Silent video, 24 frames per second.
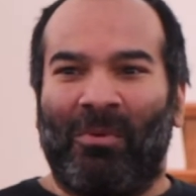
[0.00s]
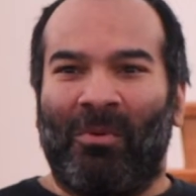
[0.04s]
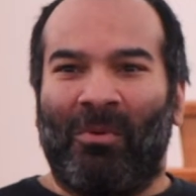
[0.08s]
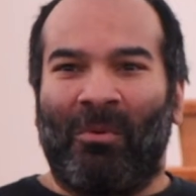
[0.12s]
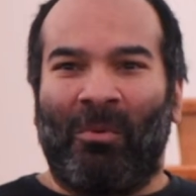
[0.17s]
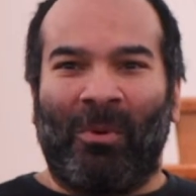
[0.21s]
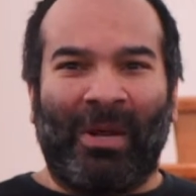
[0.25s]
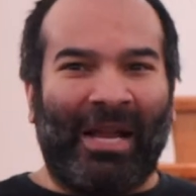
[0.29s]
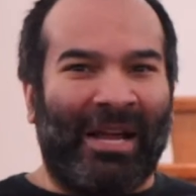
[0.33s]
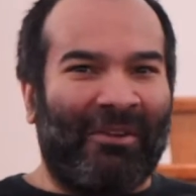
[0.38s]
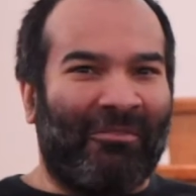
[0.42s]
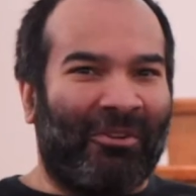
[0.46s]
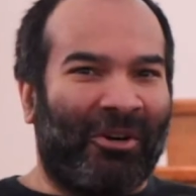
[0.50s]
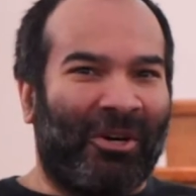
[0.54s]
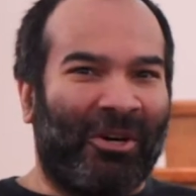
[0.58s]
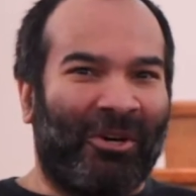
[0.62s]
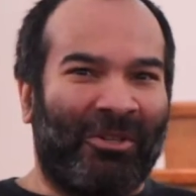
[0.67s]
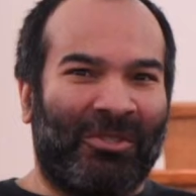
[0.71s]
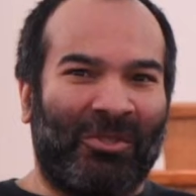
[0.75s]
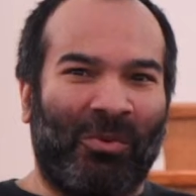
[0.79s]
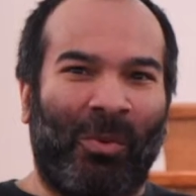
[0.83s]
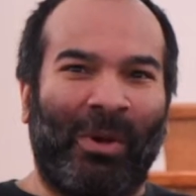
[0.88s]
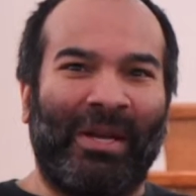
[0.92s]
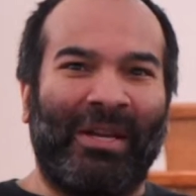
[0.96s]
whatever
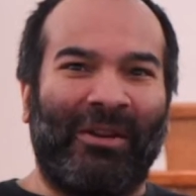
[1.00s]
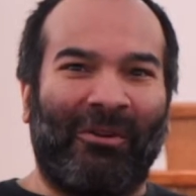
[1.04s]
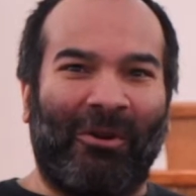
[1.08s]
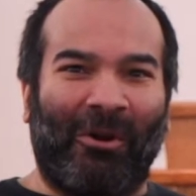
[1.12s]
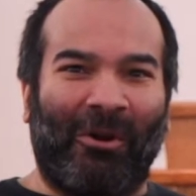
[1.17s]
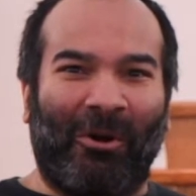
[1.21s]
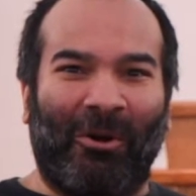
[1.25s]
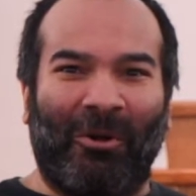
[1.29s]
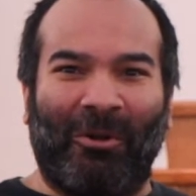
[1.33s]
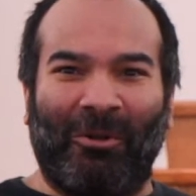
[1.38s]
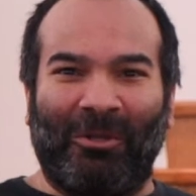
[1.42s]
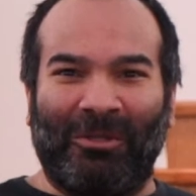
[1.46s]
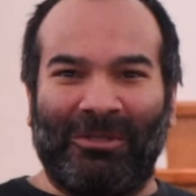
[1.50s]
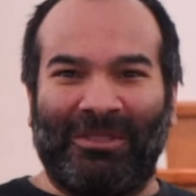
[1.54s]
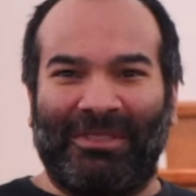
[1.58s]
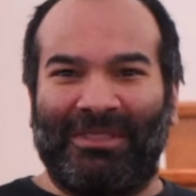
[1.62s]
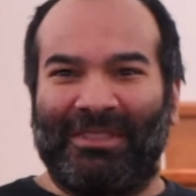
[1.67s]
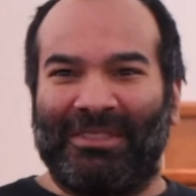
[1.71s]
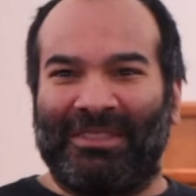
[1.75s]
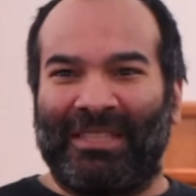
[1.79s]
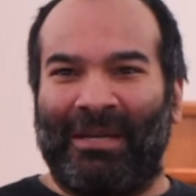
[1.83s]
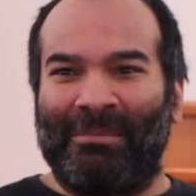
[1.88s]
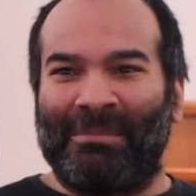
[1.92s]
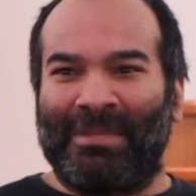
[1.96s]

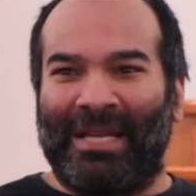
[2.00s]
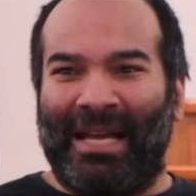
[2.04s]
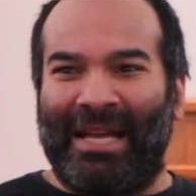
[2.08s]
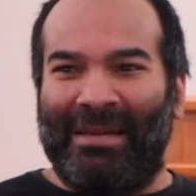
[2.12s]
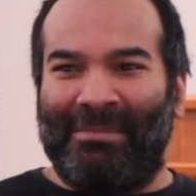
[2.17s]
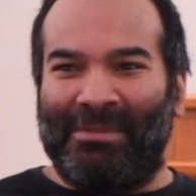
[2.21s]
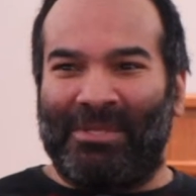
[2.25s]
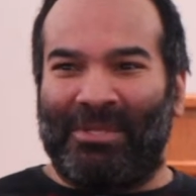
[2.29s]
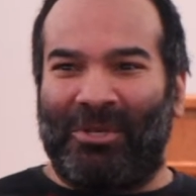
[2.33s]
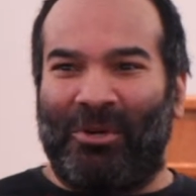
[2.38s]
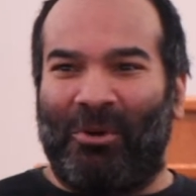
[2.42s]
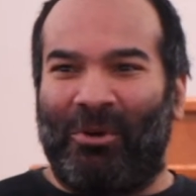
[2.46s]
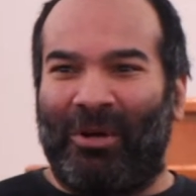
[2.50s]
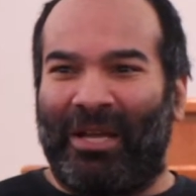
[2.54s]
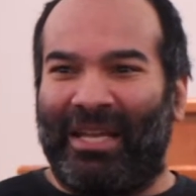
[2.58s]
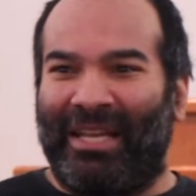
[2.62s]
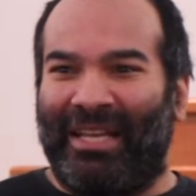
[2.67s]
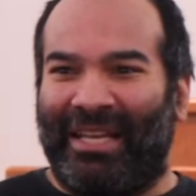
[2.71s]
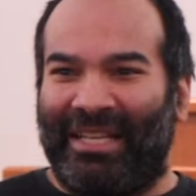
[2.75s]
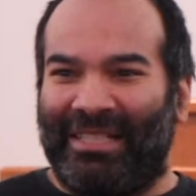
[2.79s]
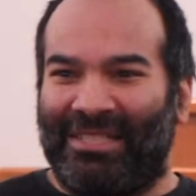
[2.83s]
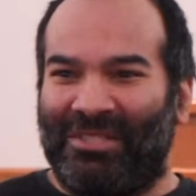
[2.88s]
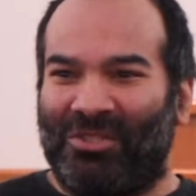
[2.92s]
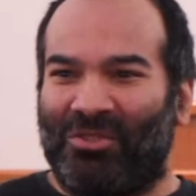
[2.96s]
20-year-olds sometimes do,
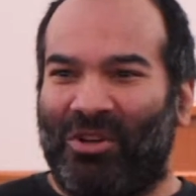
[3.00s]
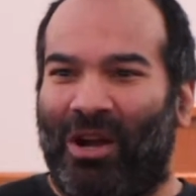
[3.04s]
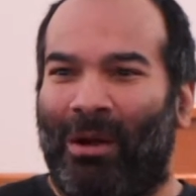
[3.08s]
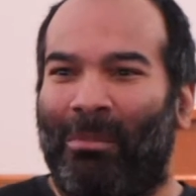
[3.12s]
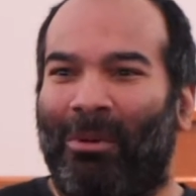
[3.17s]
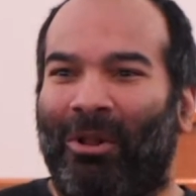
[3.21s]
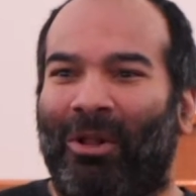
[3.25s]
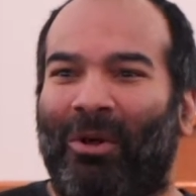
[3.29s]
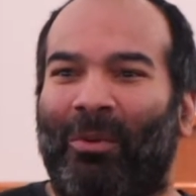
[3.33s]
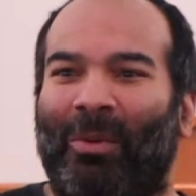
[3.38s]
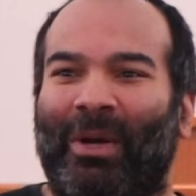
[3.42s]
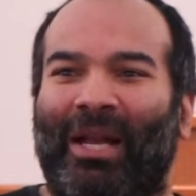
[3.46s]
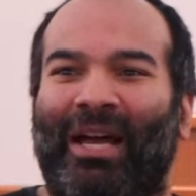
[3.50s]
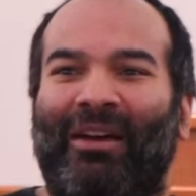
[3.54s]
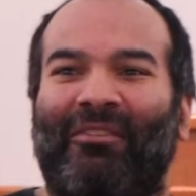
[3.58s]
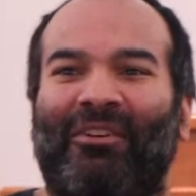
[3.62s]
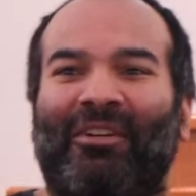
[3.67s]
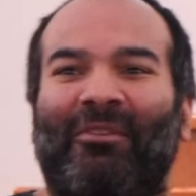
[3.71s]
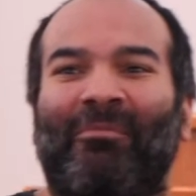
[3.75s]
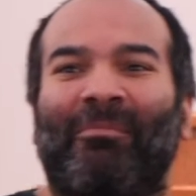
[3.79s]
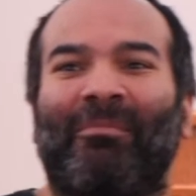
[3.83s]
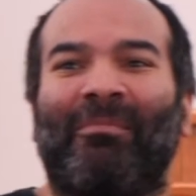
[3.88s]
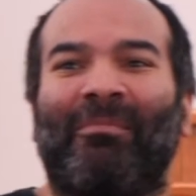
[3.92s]
getting into trouble or whatever.